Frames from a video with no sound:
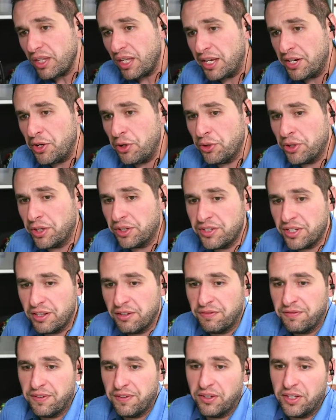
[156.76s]
And here you can see
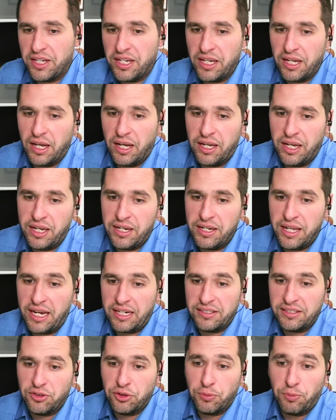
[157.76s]
the Philly
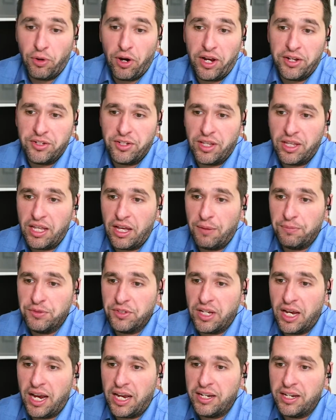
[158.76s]
index surprise to the
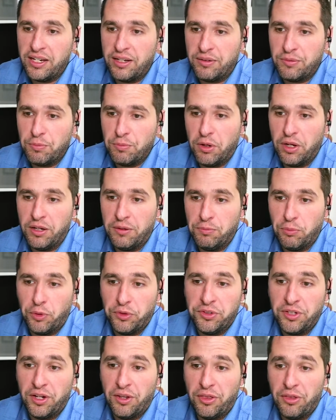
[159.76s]
upside. It
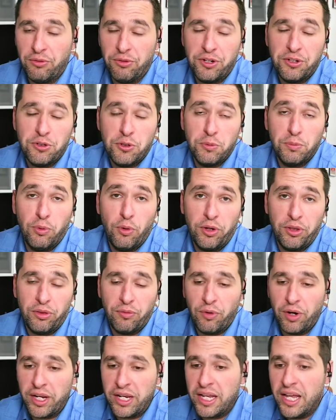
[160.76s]
printed a
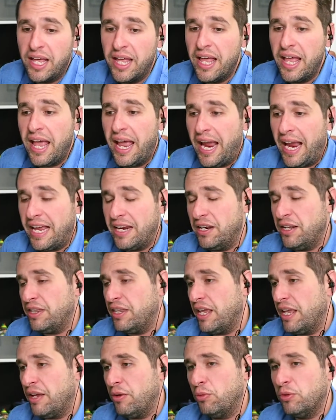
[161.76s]
32.3.
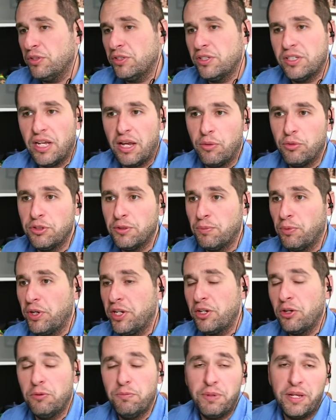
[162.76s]
And it was a
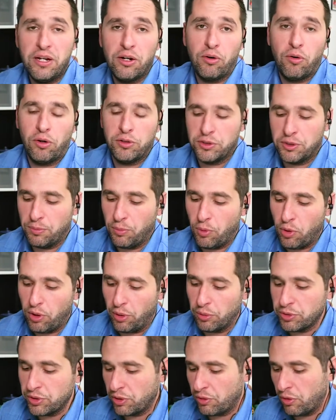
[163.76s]
pretty good beat across the
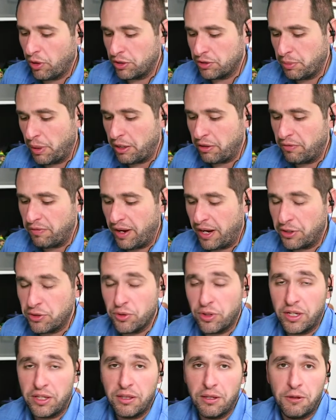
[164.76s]
board. It was across
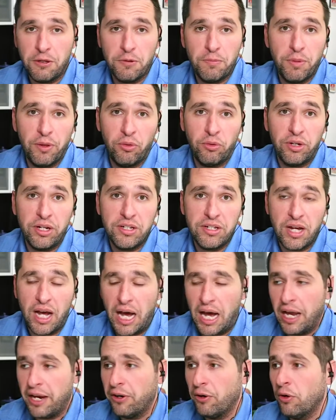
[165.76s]
manufacturing, the ability to
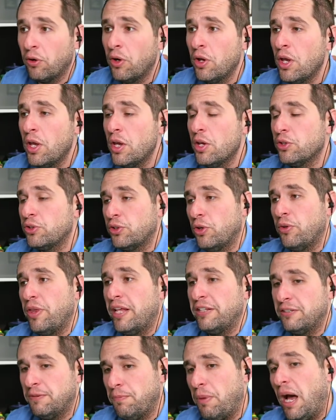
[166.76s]
hire. So
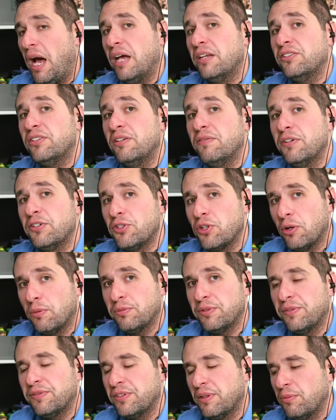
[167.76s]
that's a positive in
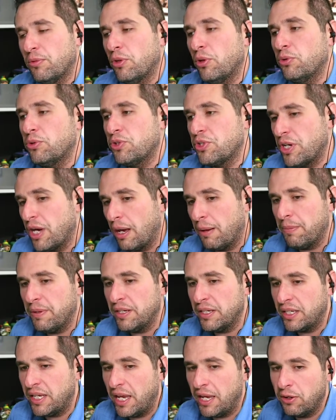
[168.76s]
terms of some of those job
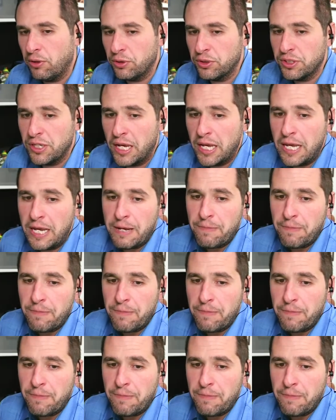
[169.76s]
indicators.